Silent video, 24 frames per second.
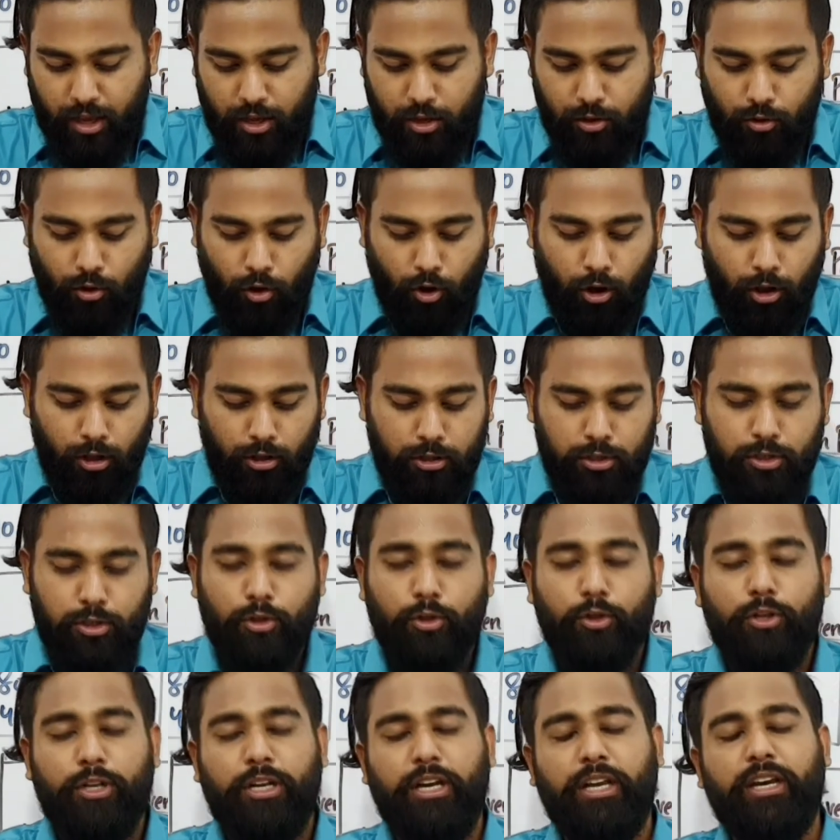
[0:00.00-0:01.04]
You
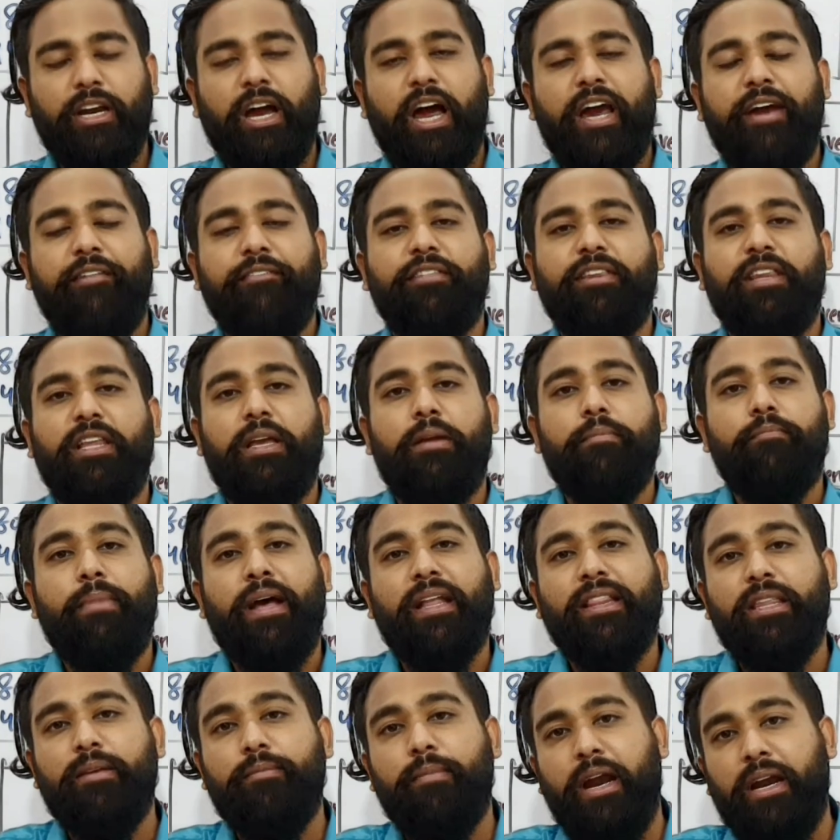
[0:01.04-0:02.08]
also derived the
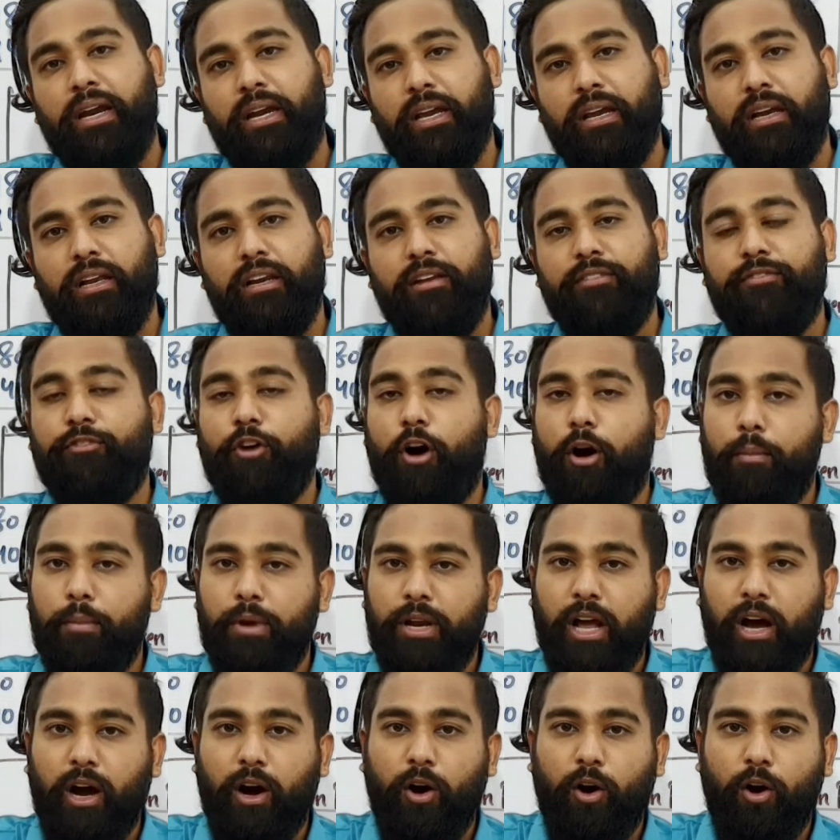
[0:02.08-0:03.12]
mathematically
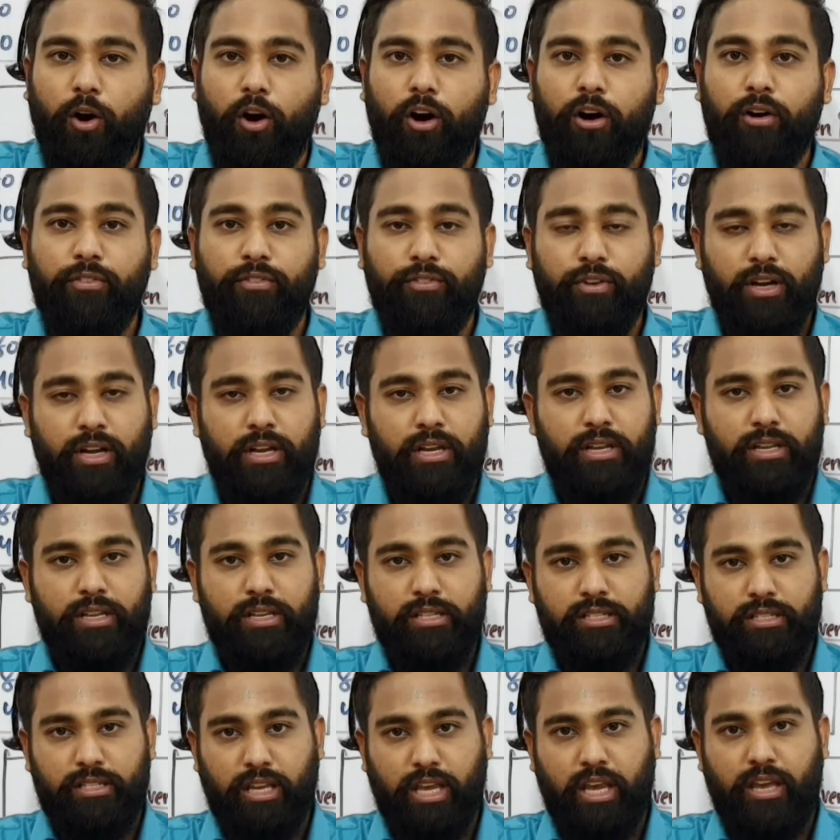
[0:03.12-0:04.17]
formula of
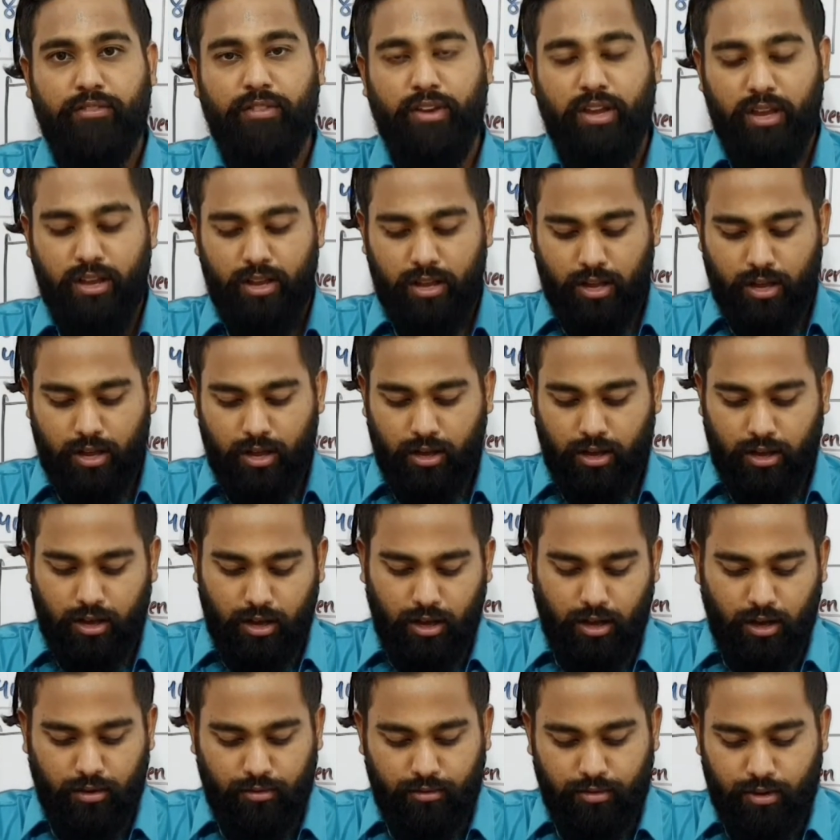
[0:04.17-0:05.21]
saving
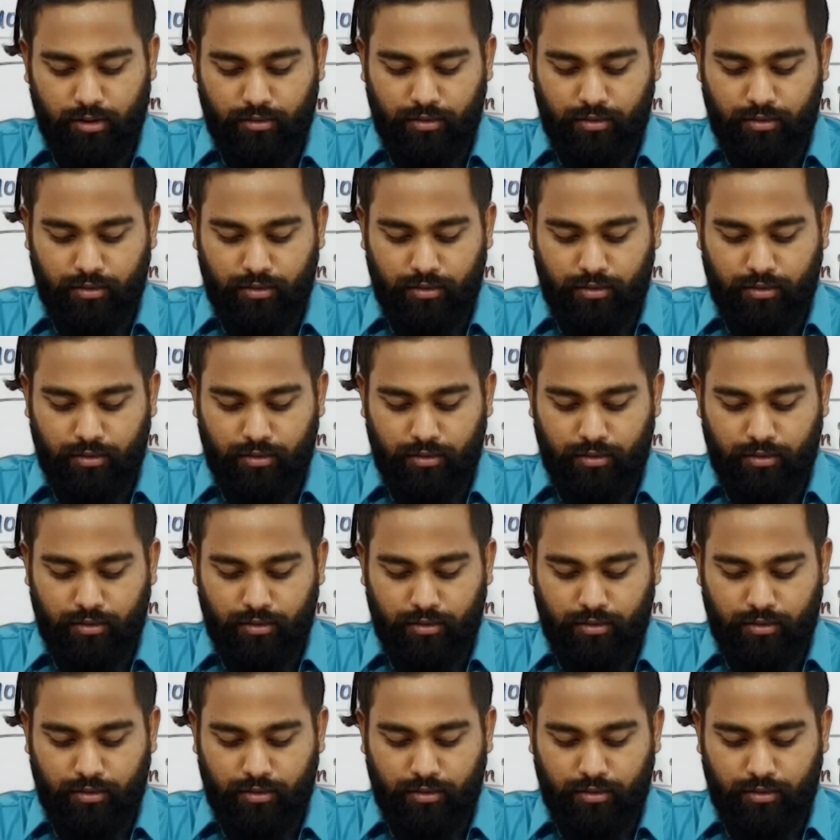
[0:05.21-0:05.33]
curve,